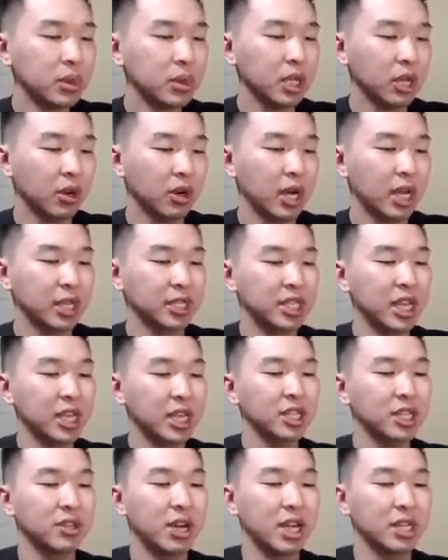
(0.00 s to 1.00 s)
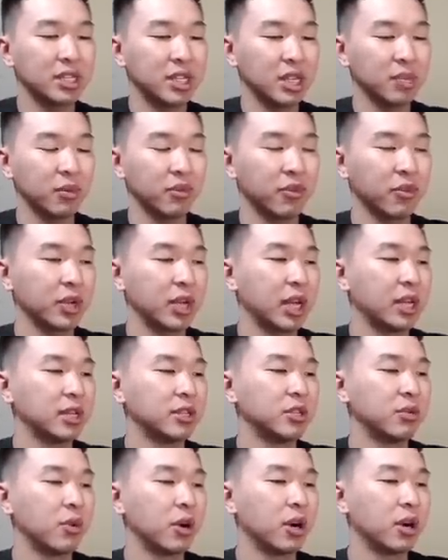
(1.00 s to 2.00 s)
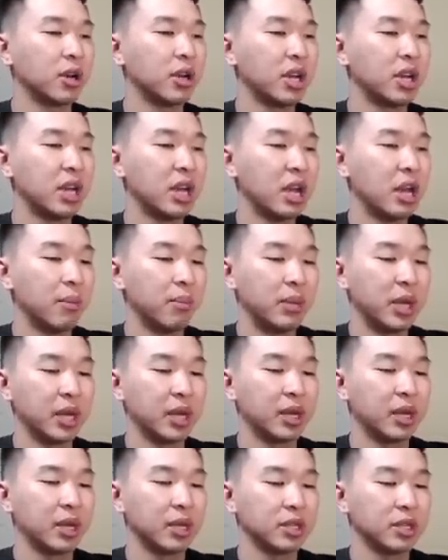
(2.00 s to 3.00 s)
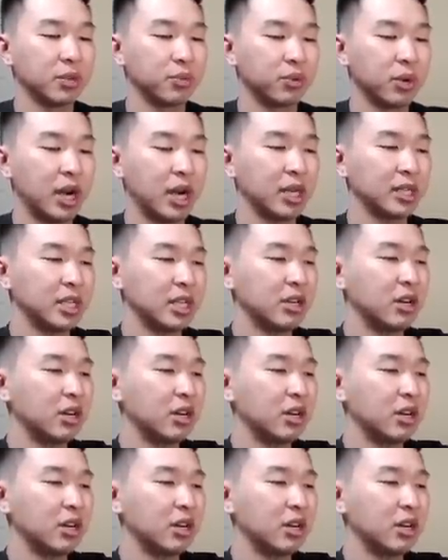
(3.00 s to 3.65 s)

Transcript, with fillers: All right, and second to last thing before we get into our big surprise, and now